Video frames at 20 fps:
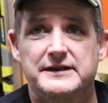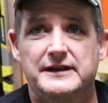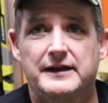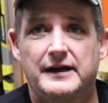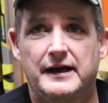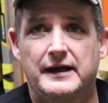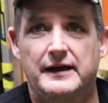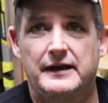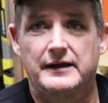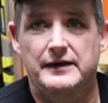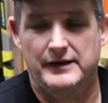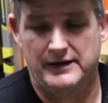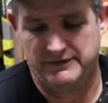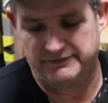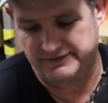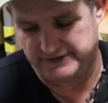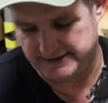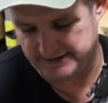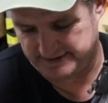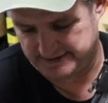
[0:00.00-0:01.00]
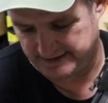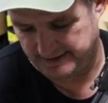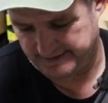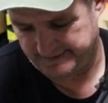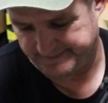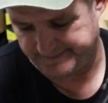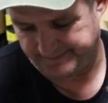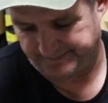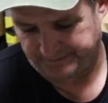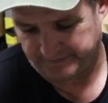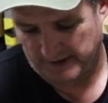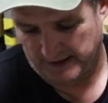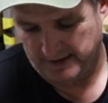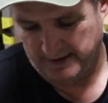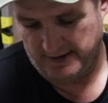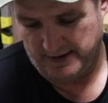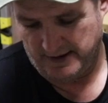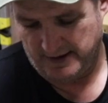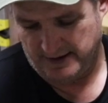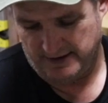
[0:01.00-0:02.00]
of this gun.
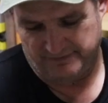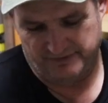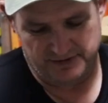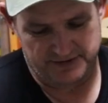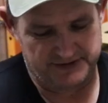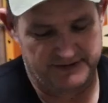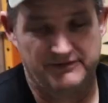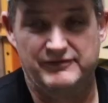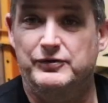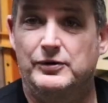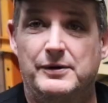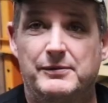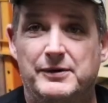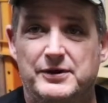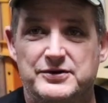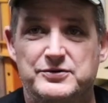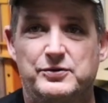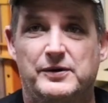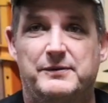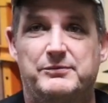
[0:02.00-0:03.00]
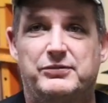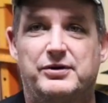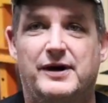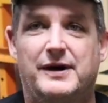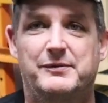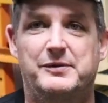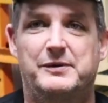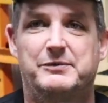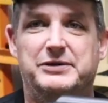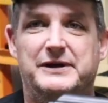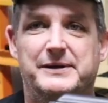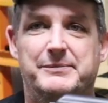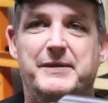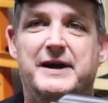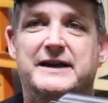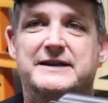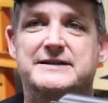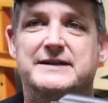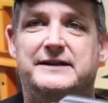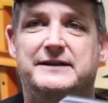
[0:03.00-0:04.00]
First and foremost, what probably
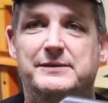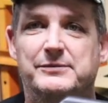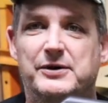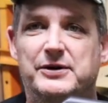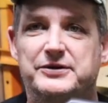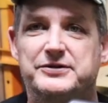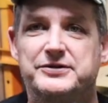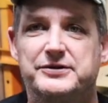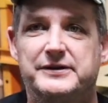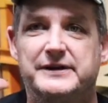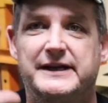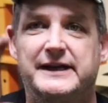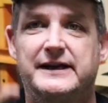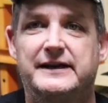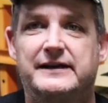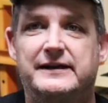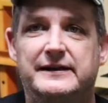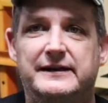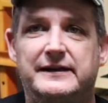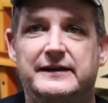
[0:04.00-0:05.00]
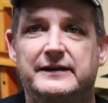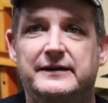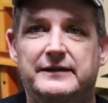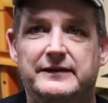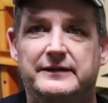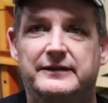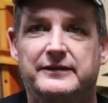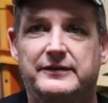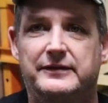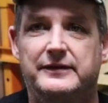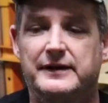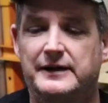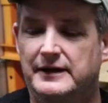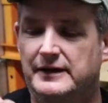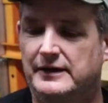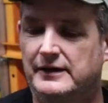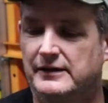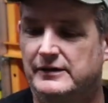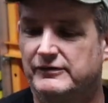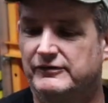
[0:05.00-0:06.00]
makes it the most unique is
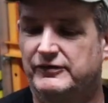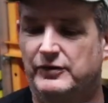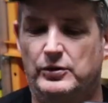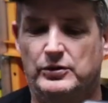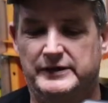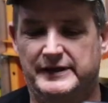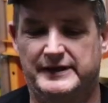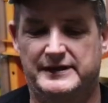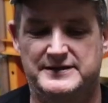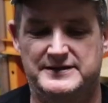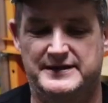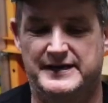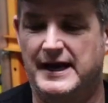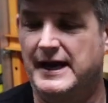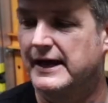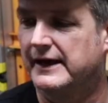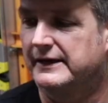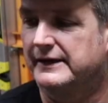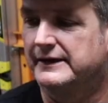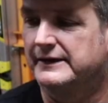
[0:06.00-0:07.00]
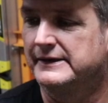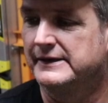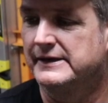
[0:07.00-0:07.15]
the folding stock.